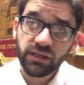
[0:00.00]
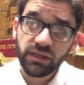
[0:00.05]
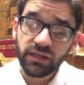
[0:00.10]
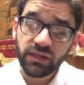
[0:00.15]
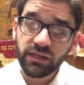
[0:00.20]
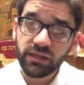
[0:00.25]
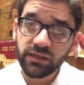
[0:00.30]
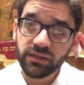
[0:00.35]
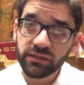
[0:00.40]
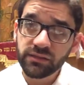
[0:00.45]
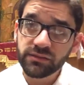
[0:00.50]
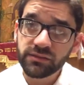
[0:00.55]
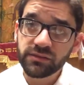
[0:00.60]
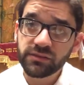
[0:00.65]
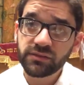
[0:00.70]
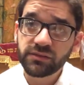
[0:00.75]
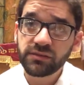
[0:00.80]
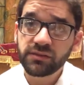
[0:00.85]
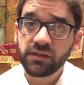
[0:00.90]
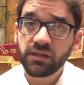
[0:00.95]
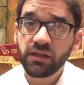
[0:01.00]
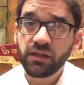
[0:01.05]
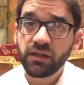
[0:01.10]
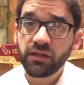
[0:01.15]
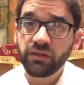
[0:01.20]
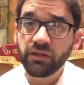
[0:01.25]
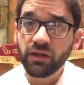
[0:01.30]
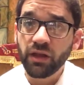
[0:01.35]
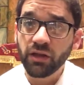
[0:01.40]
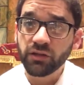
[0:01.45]
is
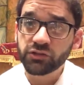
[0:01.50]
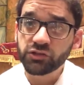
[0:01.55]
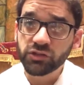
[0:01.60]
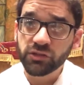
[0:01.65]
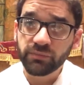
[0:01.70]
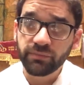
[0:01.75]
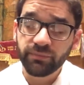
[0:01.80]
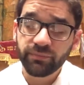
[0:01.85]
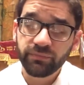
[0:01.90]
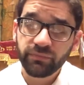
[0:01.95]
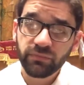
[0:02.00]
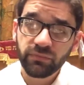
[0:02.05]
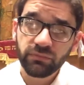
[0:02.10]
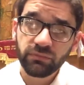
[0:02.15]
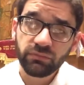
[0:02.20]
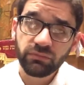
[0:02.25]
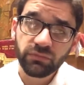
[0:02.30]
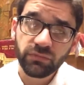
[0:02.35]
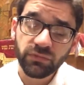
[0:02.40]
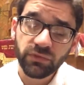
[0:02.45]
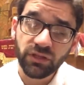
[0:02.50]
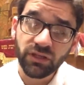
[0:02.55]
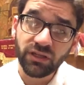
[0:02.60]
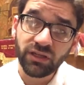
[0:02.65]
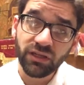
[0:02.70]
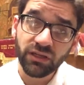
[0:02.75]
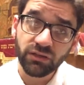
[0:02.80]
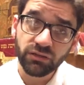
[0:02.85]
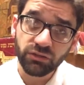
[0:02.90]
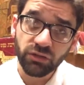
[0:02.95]
the asham, the
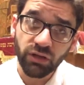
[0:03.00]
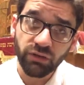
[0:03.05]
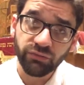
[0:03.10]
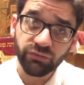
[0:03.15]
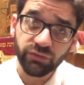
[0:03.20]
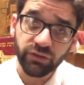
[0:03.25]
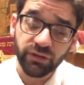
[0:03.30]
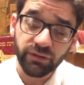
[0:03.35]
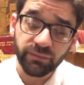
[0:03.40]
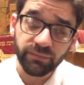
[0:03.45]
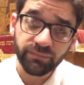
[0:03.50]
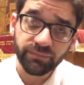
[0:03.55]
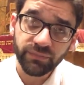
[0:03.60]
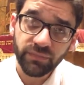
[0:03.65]
guilt offering.